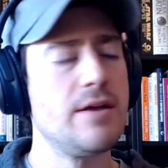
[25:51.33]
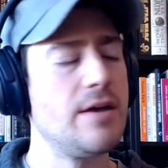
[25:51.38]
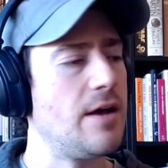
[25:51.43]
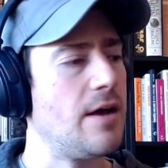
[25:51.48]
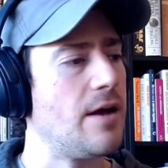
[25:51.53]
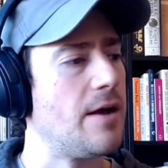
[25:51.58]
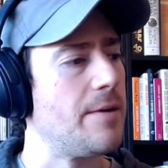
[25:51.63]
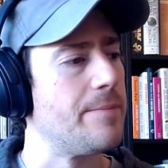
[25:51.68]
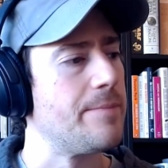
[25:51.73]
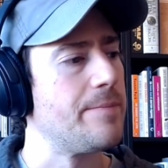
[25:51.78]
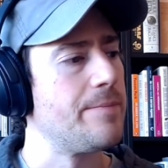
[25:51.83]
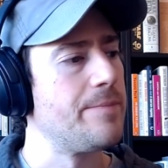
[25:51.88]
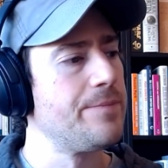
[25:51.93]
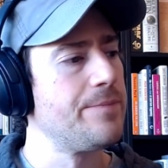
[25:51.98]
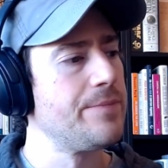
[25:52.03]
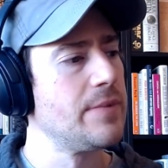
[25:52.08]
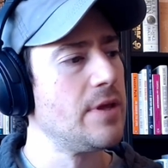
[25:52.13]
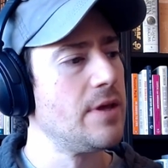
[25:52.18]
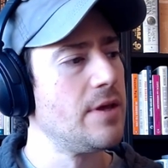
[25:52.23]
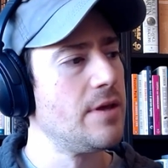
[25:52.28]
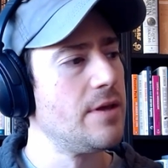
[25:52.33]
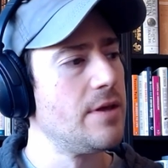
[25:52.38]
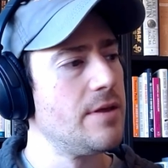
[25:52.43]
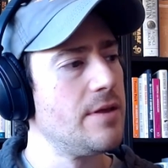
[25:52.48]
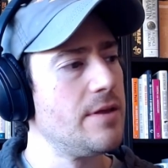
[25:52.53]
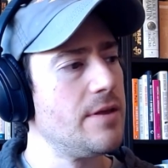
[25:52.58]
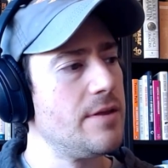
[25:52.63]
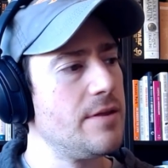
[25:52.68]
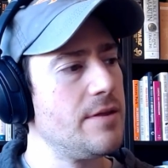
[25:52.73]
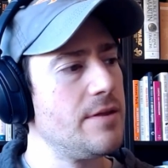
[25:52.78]

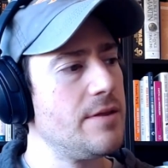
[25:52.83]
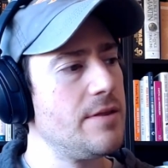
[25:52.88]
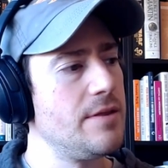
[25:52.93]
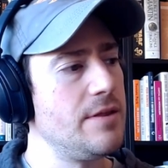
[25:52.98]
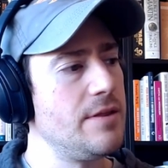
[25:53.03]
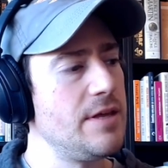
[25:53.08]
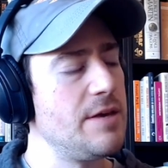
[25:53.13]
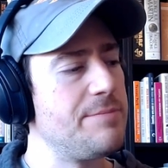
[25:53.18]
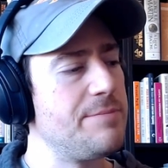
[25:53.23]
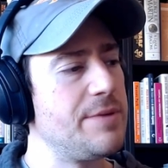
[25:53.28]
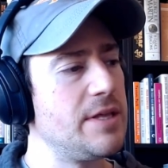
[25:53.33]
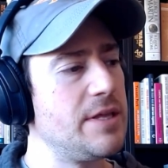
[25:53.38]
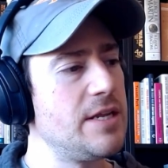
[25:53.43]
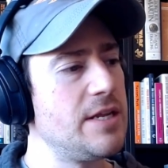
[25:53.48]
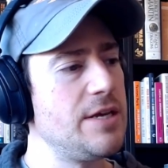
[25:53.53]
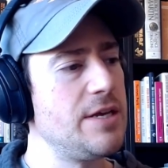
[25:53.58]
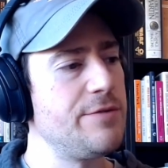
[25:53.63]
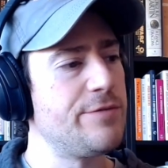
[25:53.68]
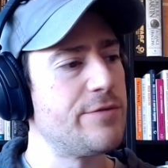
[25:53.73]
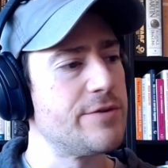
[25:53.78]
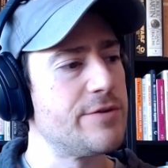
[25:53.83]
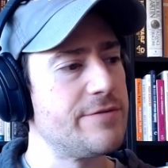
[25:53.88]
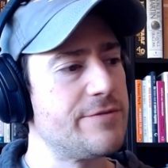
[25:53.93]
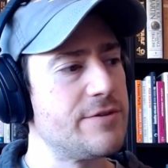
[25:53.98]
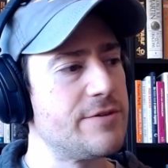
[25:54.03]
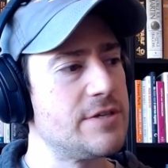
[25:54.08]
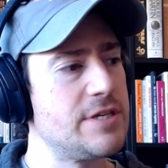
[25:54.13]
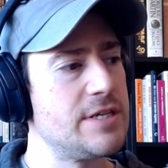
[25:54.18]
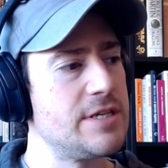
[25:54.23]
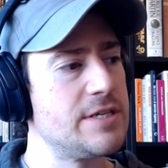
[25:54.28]
the ability
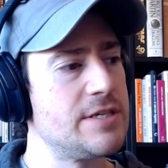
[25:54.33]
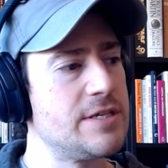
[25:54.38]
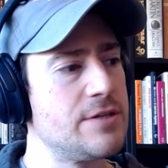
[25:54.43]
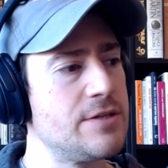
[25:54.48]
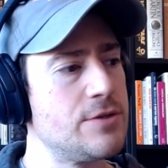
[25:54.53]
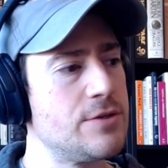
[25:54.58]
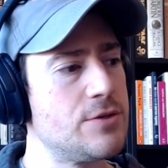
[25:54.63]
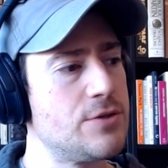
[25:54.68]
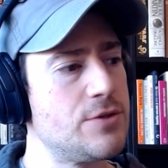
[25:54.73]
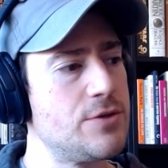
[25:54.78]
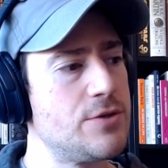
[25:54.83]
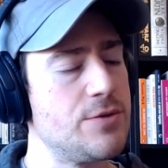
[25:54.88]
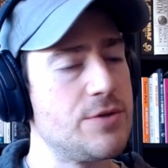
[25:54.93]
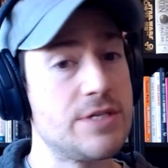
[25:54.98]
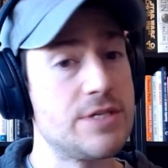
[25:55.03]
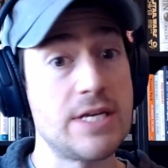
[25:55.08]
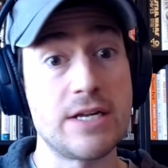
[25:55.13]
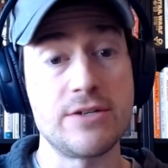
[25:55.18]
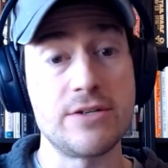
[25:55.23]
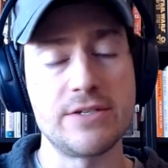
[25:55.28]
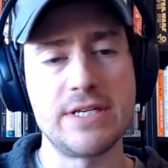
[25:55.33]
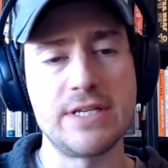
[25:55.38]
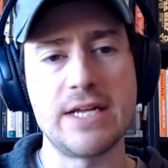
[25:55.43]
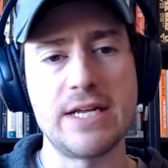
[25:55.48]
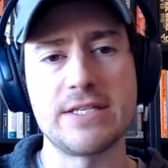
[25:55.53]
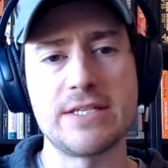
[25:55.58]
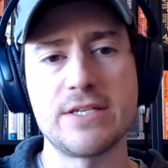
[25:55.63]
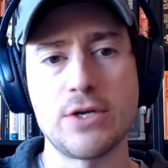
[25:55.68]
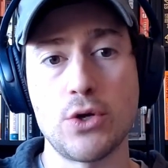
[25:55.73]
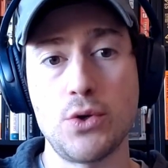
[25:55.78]
for citizens to settle
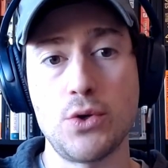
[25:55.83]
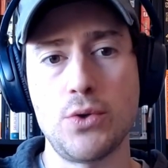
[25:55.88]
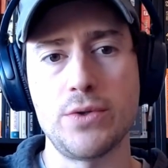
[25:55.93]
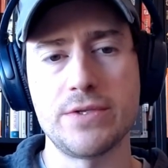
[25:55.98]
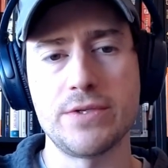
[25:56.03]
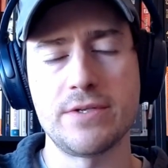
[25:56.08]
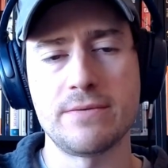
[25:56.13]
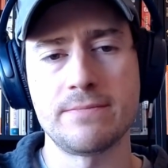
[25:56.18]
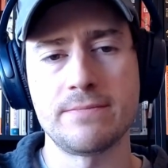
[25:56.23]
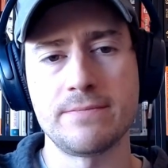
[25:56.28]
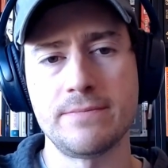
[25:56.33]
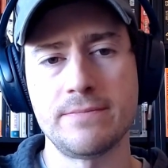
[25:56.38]
debts in gold.